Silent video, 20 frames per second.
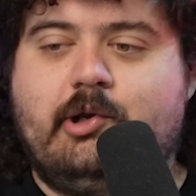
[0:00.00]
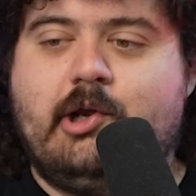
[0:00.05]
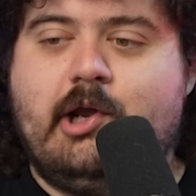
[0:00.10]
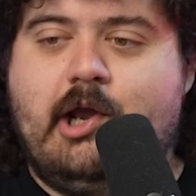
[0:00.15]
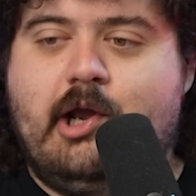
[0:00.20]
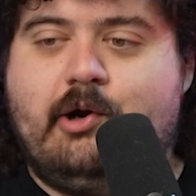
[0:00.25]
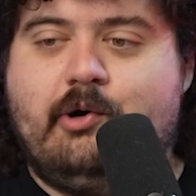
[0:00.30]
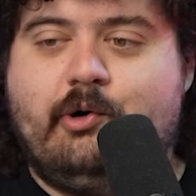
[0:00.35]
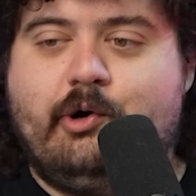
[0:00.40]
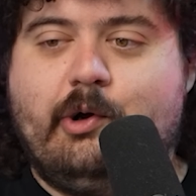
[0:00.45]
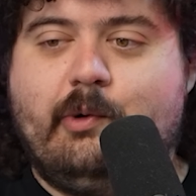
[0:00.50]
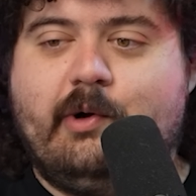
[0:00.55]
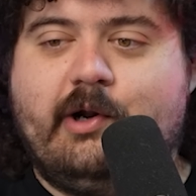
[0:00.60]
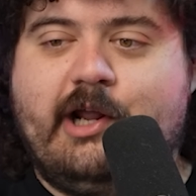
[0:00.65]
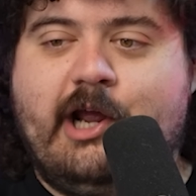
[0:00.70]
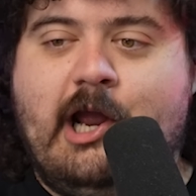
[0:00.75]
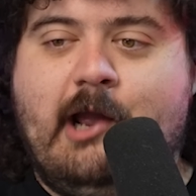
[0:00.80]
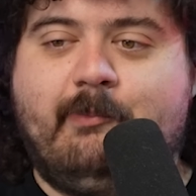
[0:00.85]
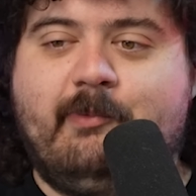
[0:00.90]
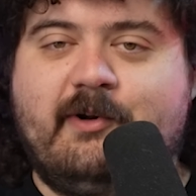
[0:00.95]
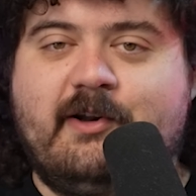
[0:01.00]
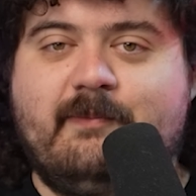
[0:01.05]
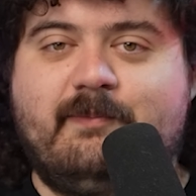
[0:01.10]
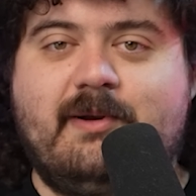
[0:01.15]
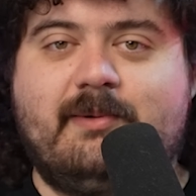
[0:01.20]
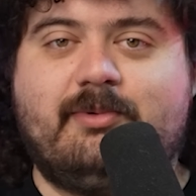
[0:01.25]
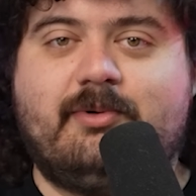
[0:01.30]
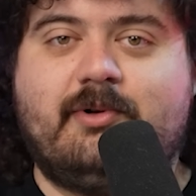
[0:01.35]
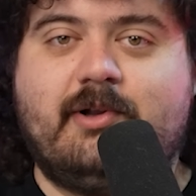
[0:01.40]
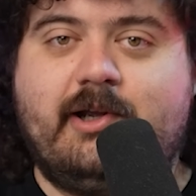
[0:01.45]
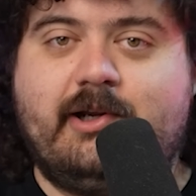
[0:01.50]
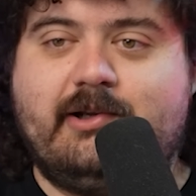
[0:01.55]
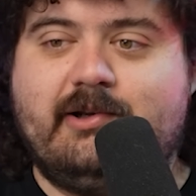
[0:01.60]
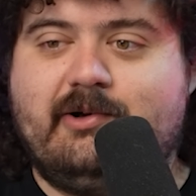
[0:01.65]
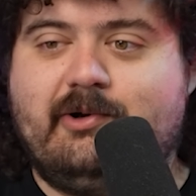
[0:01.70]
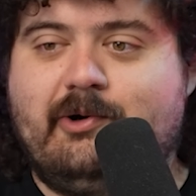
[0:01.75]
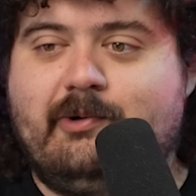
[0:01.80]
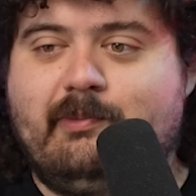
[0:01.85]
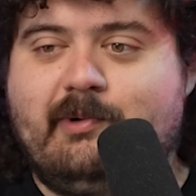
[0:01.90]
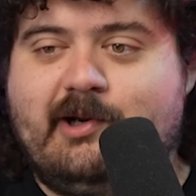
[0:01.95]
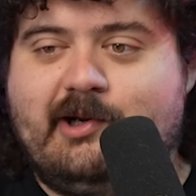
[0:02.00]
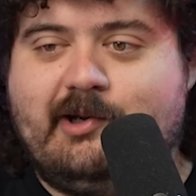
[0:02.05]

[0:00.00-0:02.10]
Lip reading: yeah, I don't know what happened. And people were like, oh my